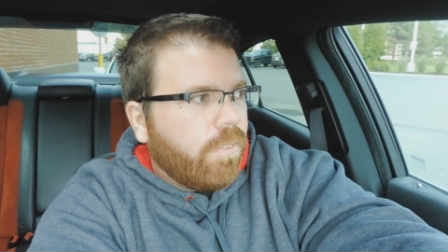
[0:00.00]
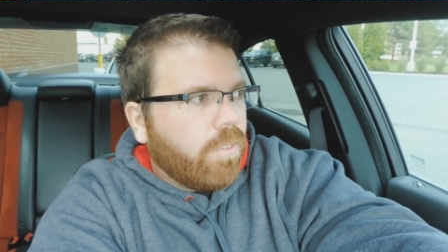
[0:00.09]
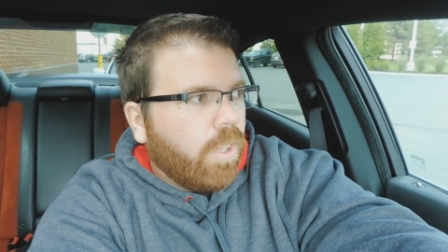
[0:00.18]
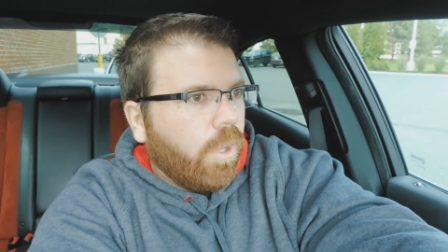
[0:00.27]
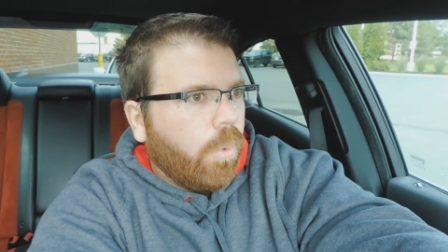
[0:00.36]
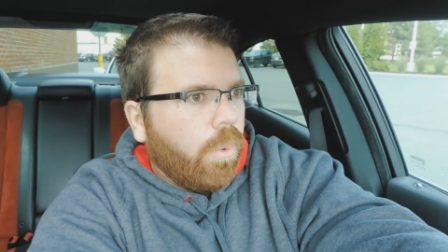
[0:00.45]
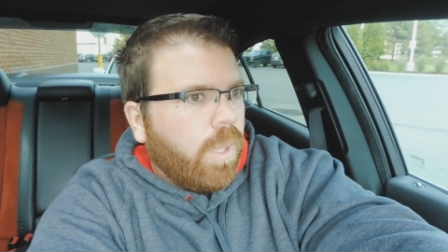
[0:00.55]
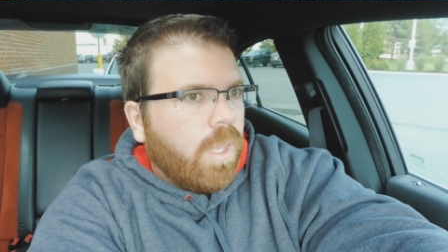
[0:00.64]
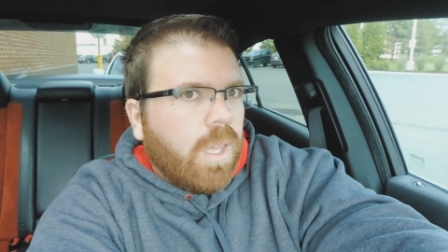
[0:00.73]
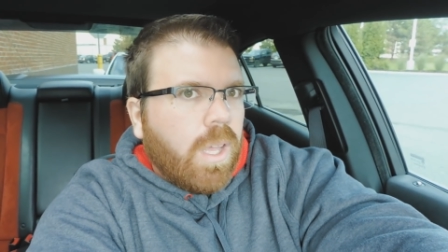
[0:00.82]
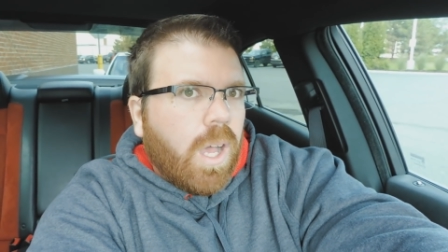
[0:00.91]
So,
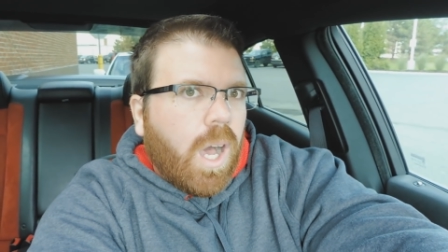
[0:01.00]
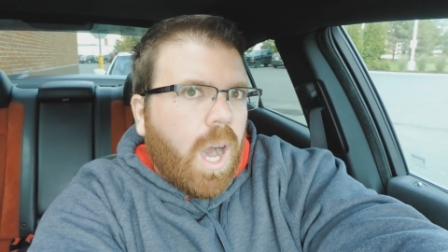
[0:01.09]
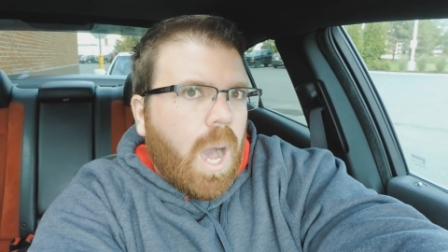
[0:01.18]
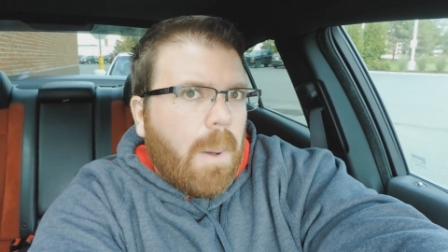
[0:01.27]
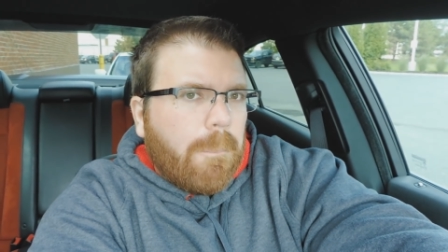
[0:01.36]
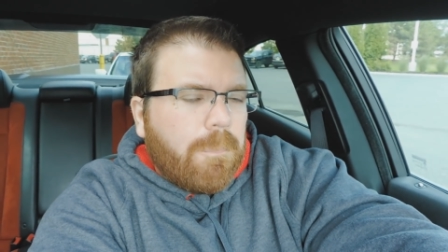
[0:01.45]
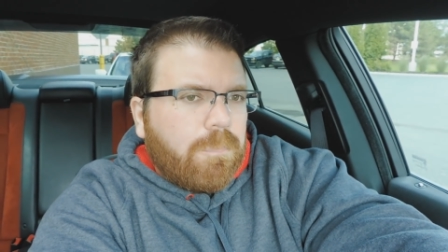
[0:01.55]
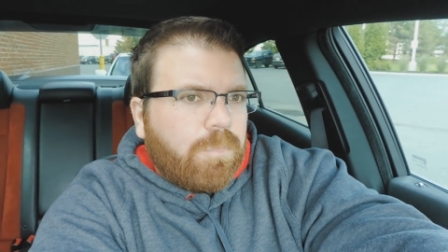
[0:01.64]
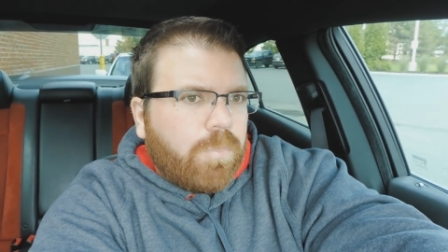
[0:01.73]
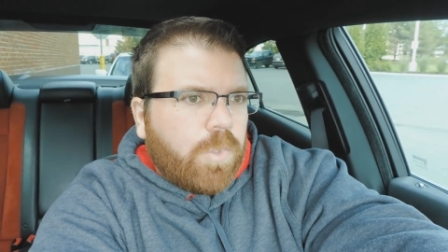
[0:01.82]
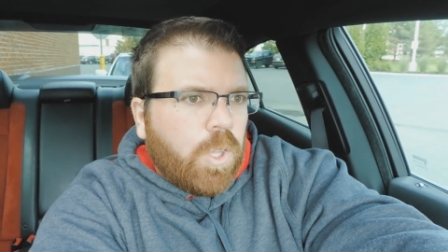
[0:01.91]

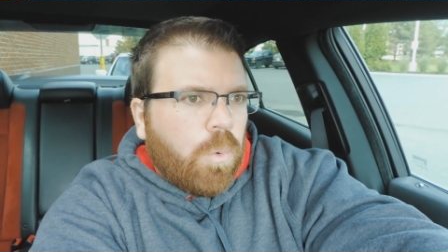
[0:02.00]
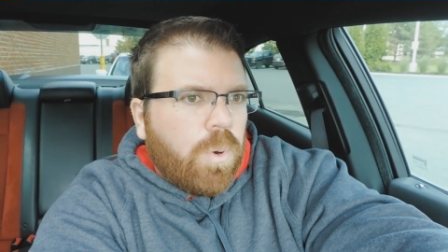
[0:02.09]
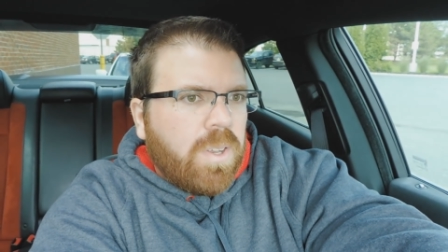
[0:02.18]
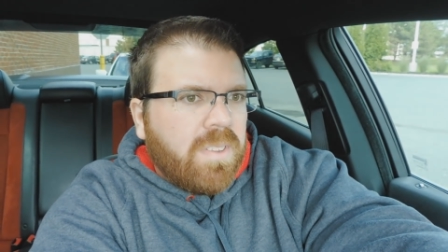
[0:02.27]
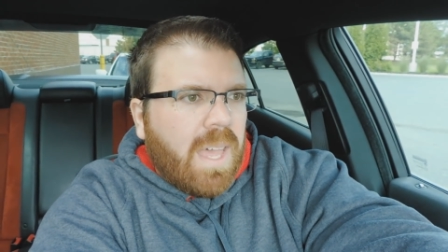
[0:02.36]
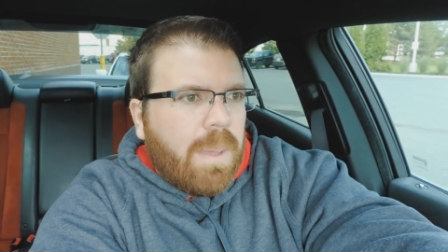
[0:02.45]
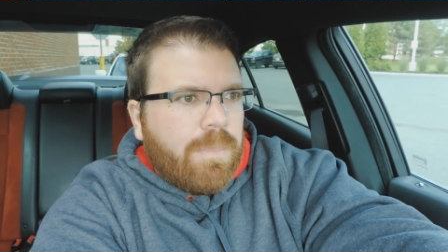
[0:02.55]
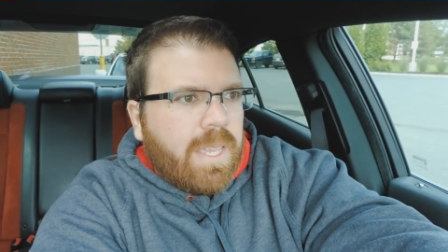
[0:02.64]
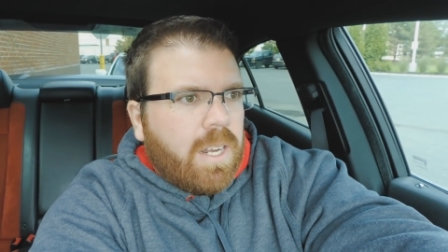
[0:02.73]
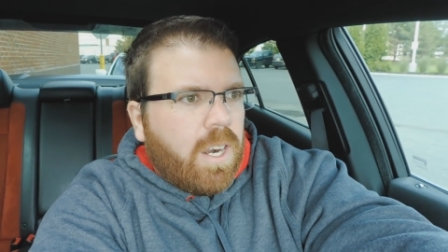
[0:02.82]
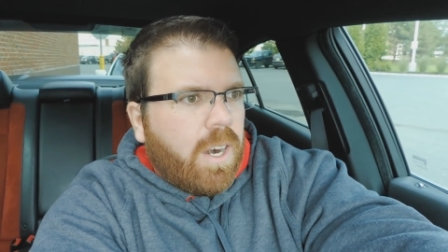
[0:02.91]
what does that
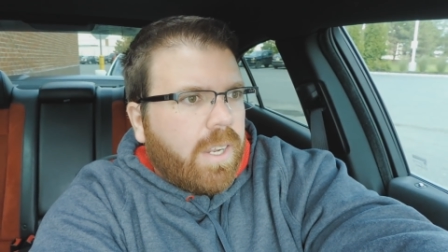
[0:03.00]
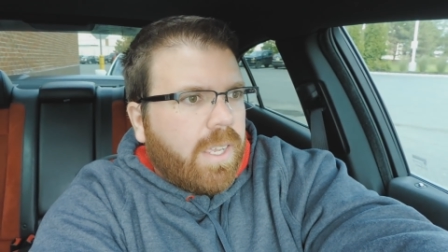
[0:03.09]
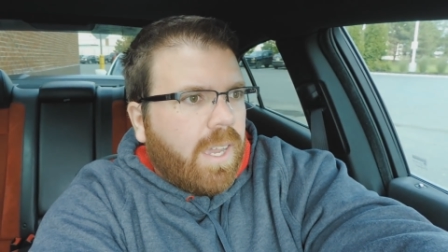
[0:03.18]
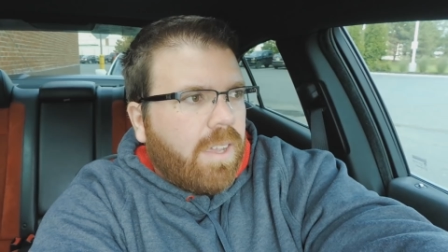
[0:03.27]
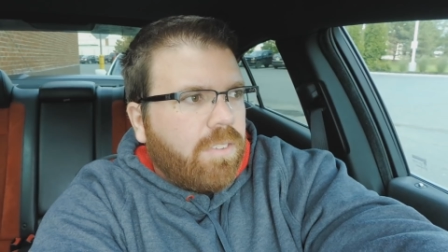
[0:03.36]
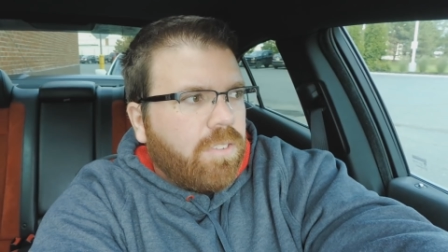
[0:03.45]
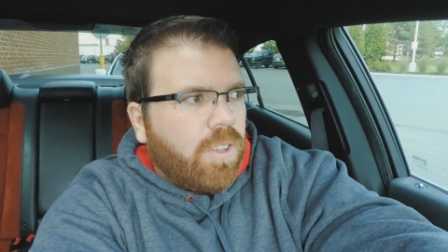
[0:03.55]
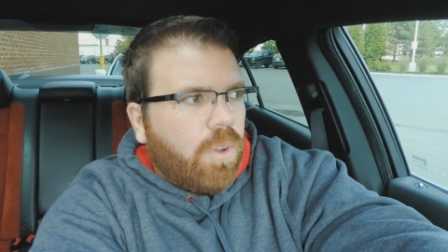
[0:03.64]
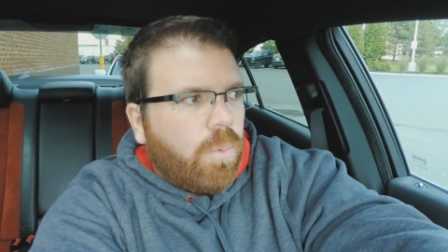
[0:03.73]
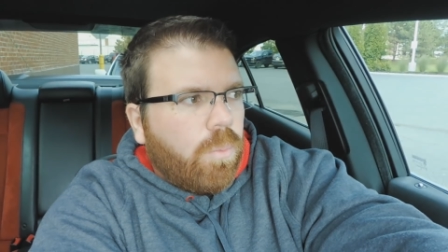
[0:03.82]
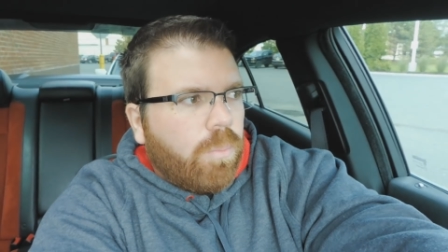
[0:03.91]
mean? All right, guys.
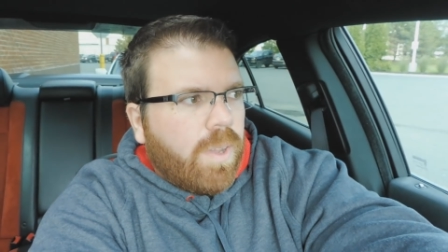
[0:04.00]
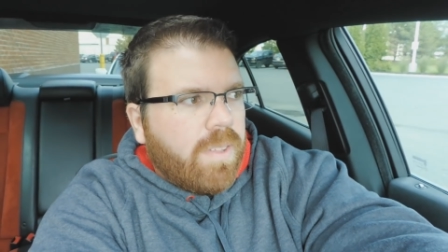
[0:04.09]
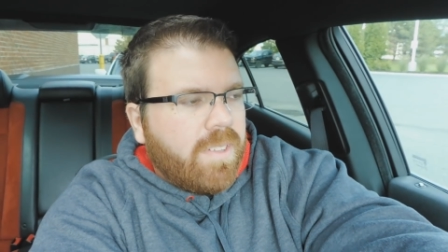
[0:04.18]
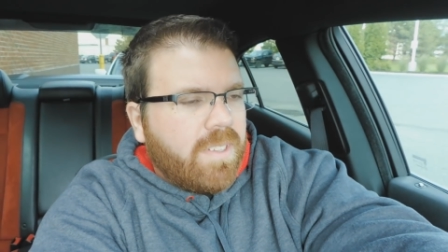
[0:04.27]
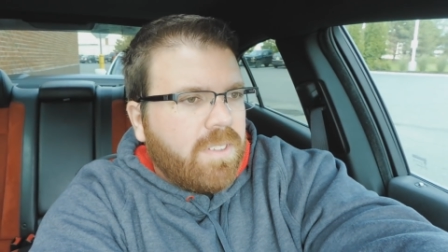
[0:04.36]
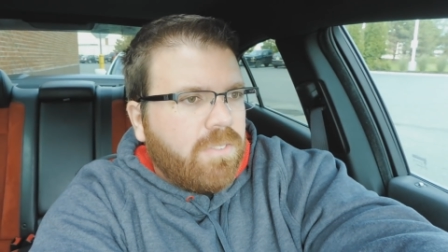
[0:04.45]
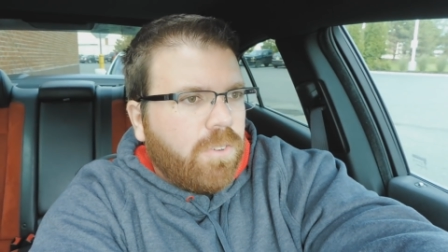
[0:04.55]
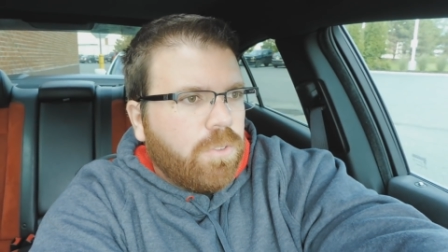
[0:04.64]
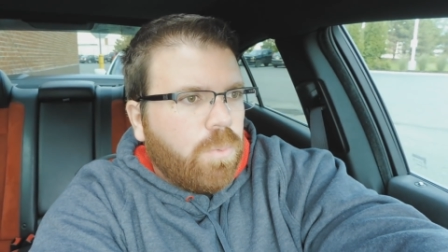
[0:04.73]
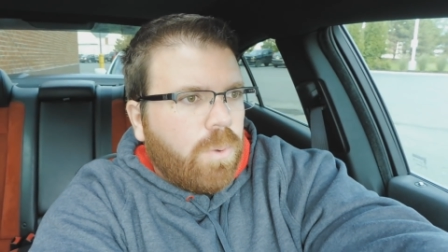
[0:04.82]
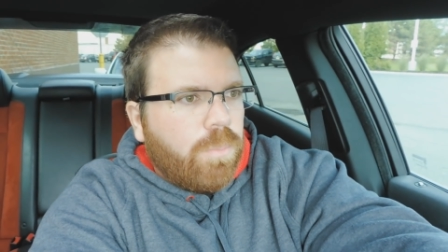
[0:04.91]
So my 60
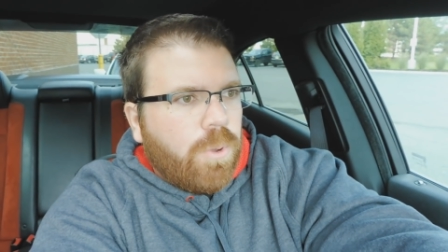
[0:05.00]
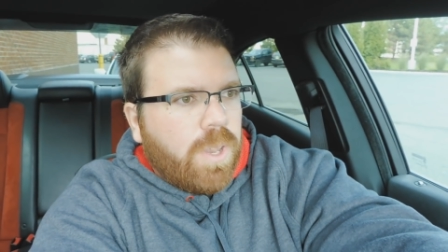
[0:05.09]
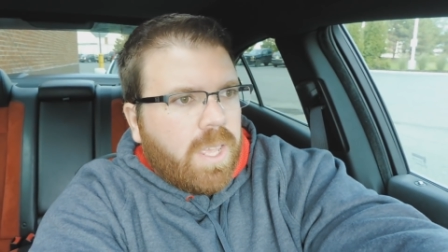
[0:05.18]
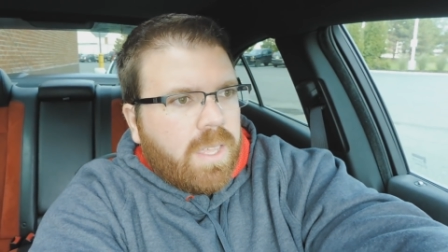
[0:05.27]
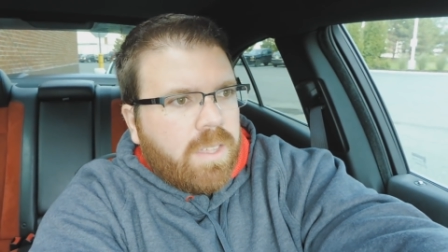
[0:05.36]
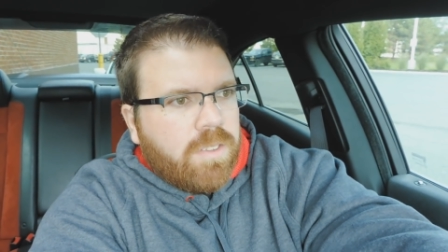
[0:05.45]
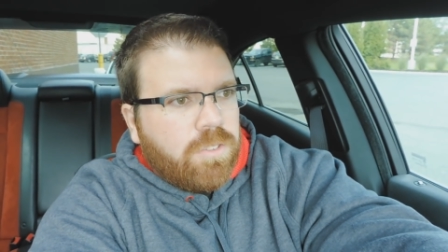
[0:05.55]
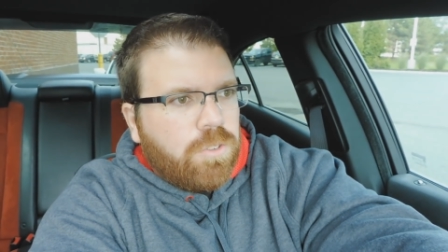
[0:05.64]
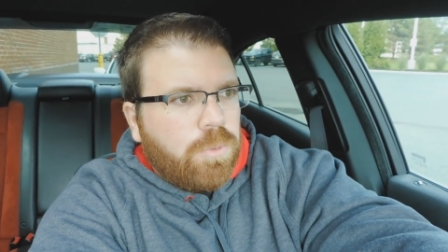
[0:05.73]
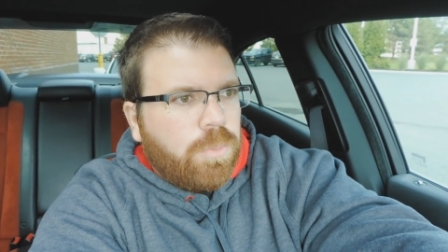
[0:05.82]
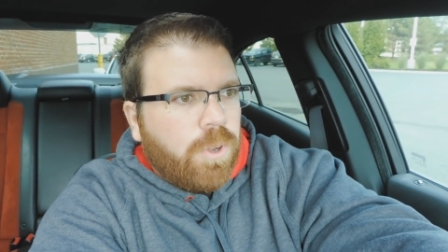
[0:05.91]
foot's 1.8. His is
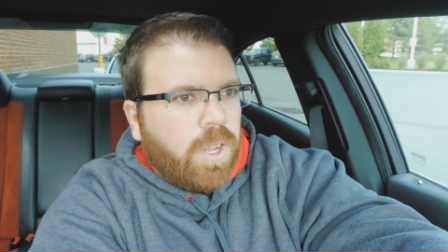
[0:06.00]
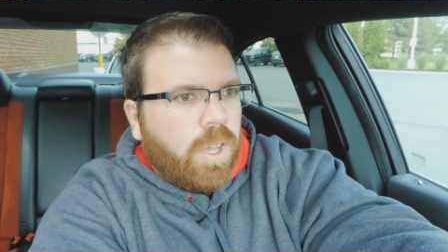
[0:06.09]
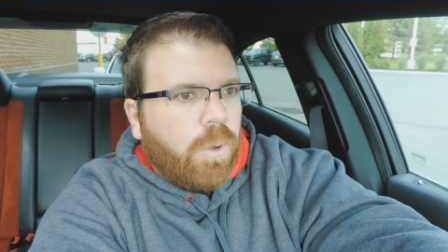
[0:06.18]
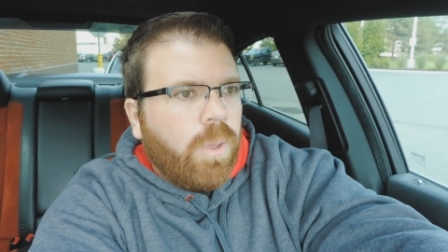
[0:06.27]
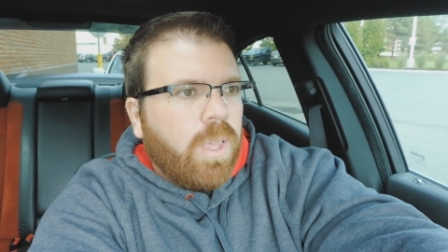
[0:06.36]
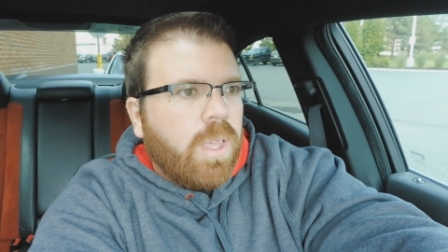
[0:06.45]
2.0.